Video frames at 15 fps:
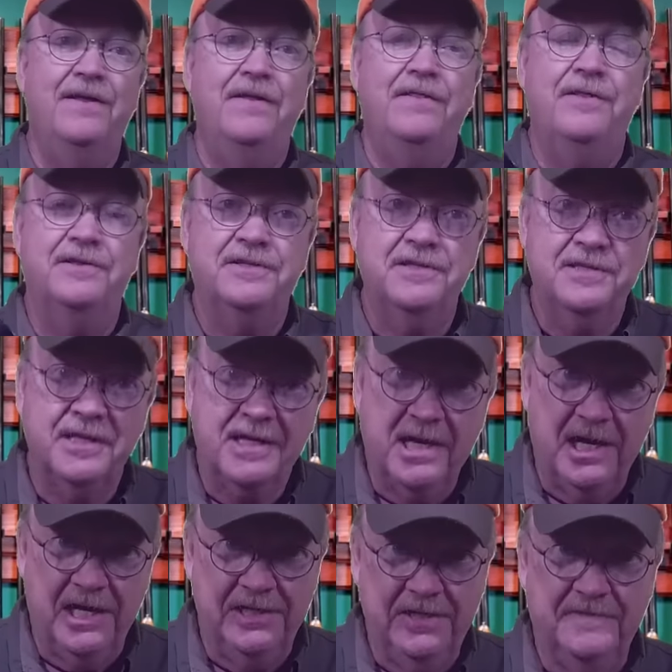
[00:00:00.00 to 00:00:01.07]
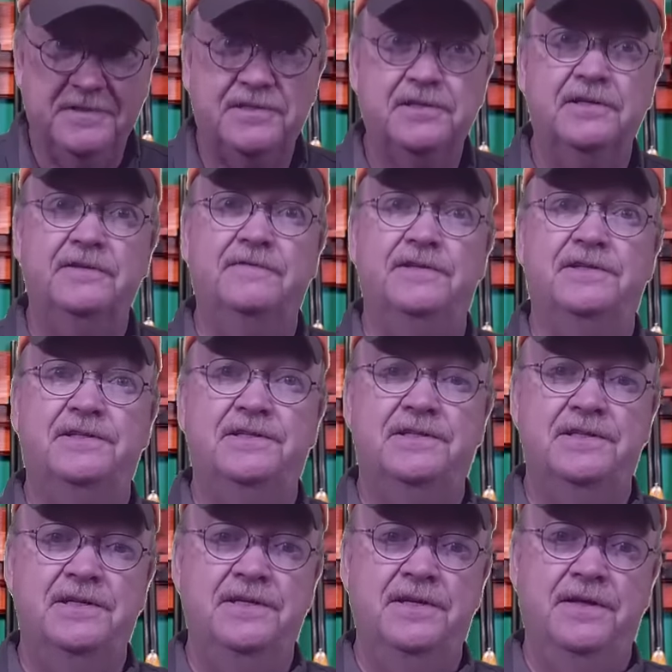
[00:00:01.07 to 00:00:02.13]
This is the kind of service
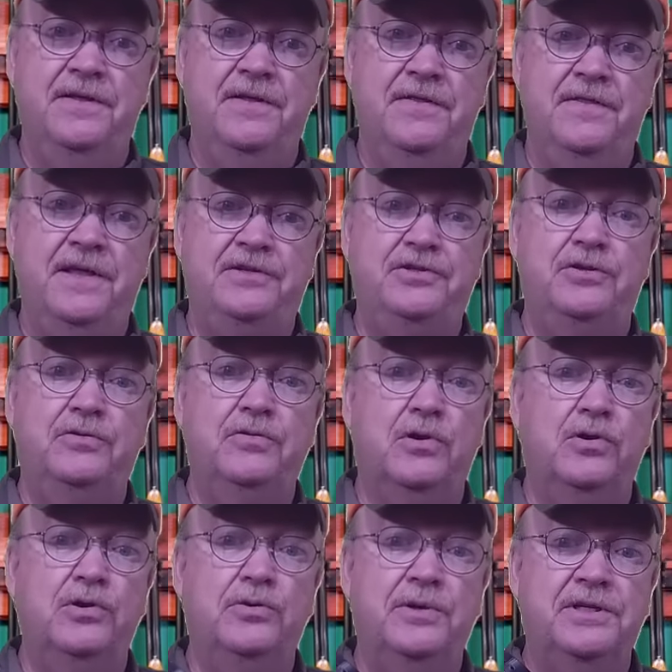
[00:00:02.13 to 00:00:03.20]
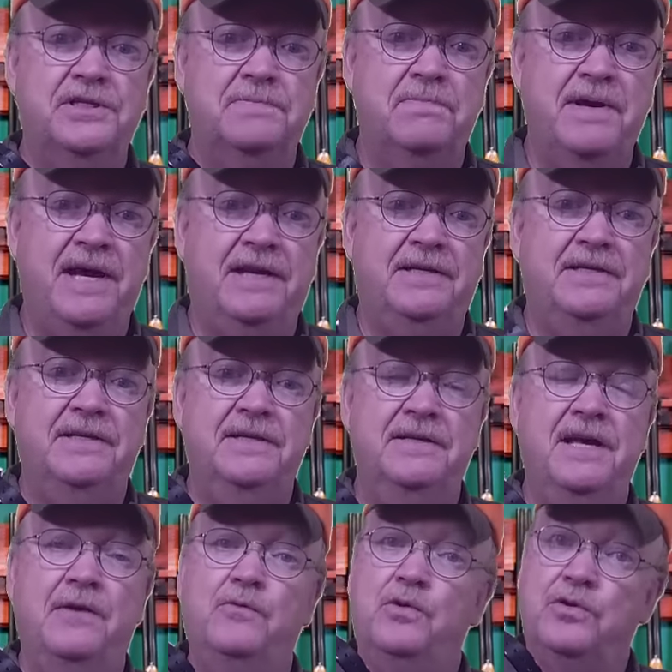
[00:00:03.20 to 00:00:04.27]
that you grow to expect
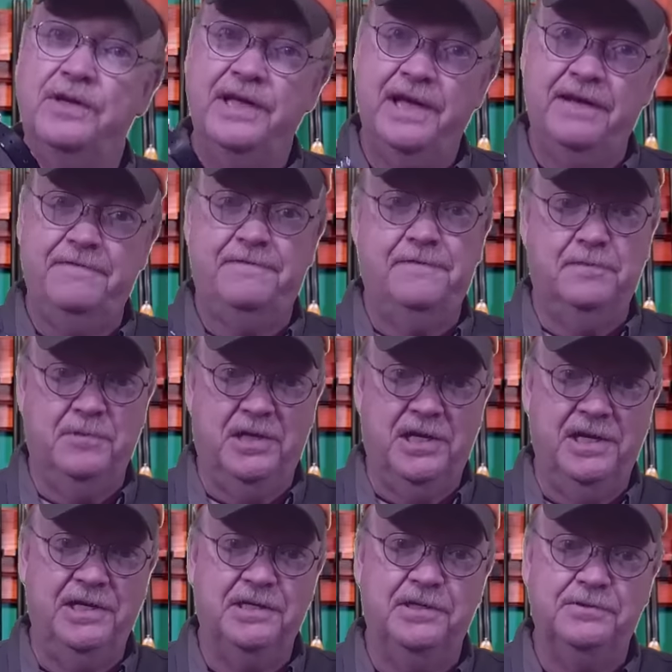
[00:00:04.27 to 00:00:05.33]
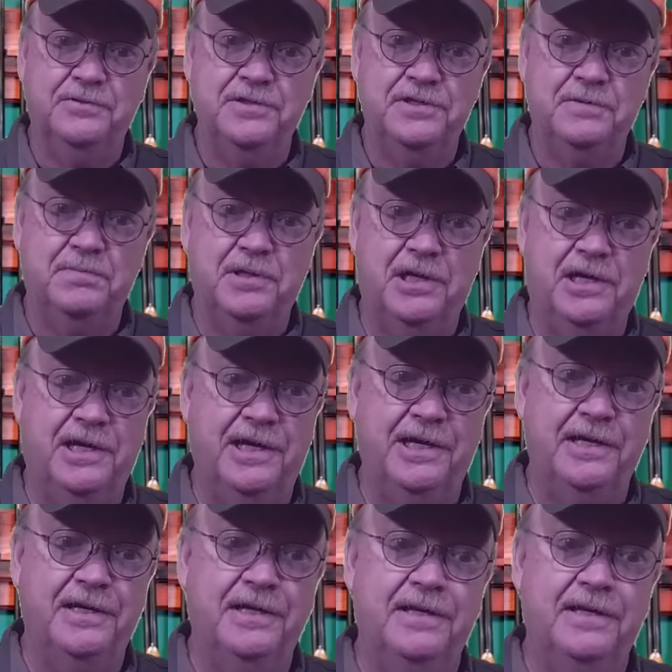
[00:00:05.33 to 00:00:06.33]
and will get from Lion Country Supply.